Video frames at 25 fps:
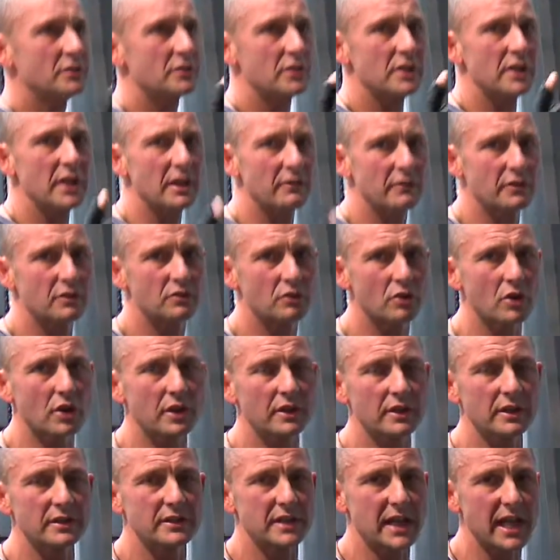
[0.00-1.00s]
So never
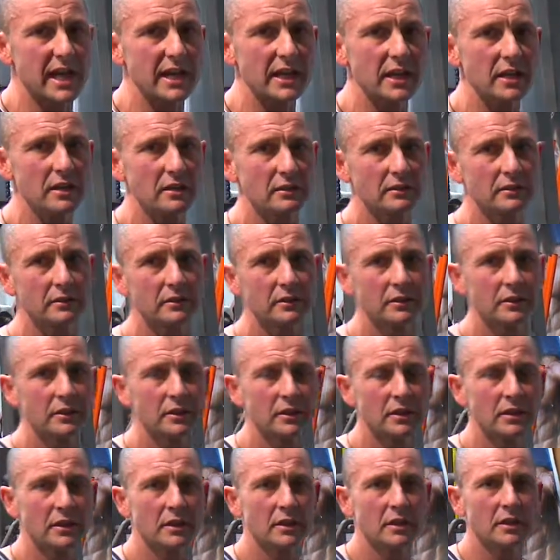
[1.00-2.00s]
try this hanging
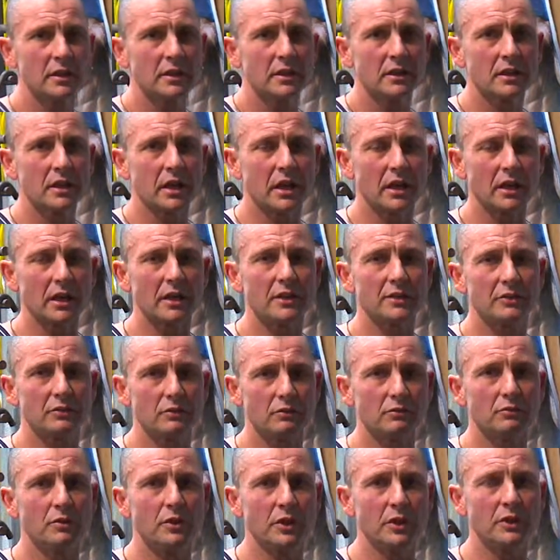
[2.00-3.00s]
unless
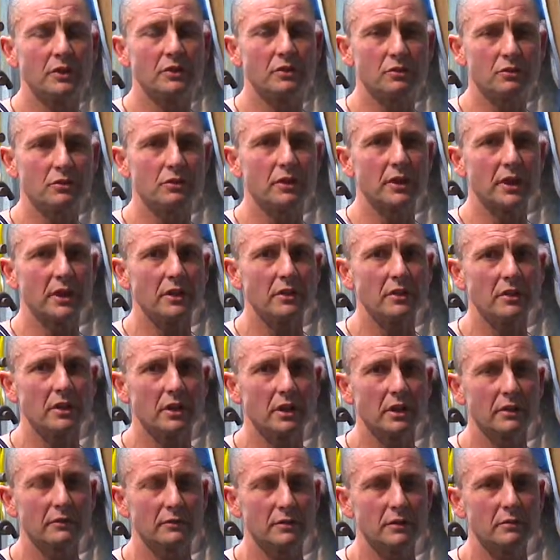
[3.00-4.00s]
you're really sure that you
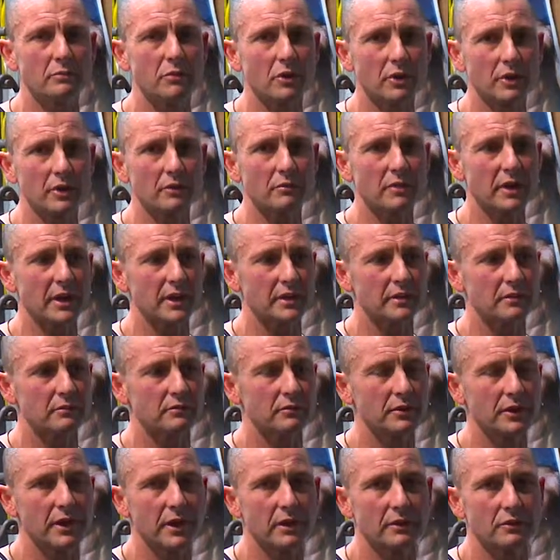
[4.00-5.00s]
can lift your body weight
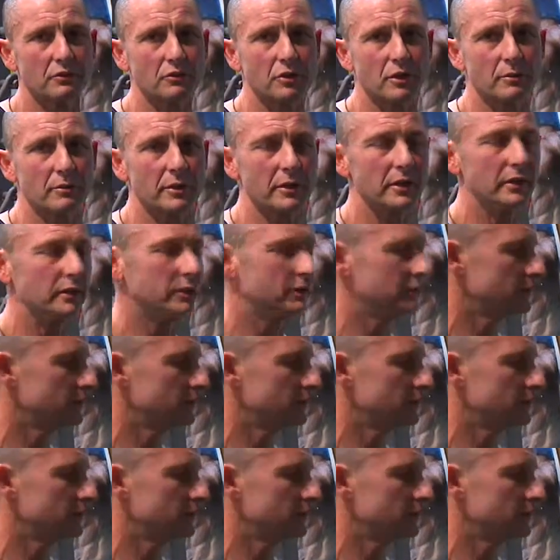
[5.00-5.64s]
without dropping.